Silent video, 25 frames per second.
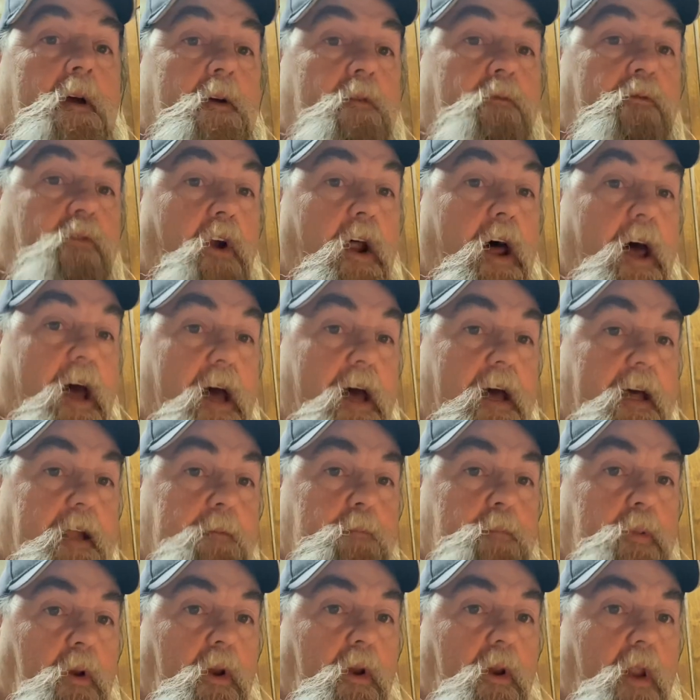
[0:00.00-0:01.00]

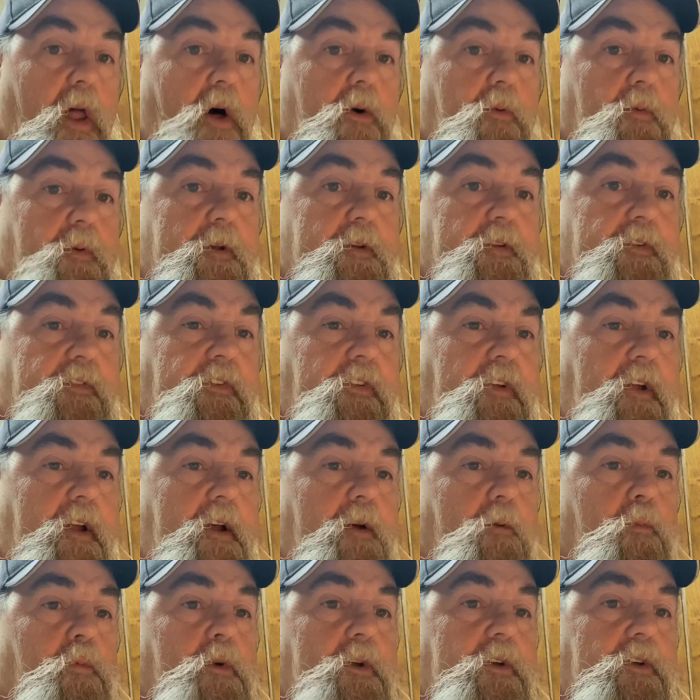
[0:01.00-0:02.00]
fried bologna
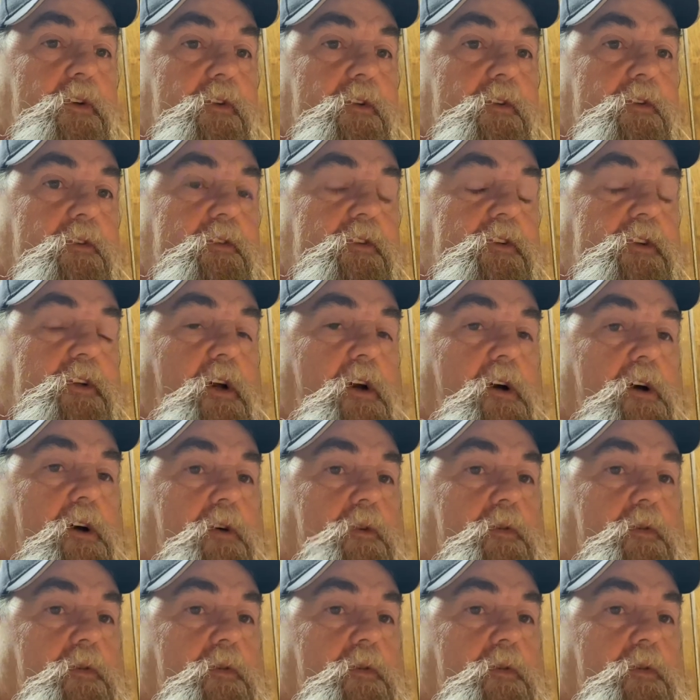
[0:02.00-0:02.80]
sandwiches, y'all,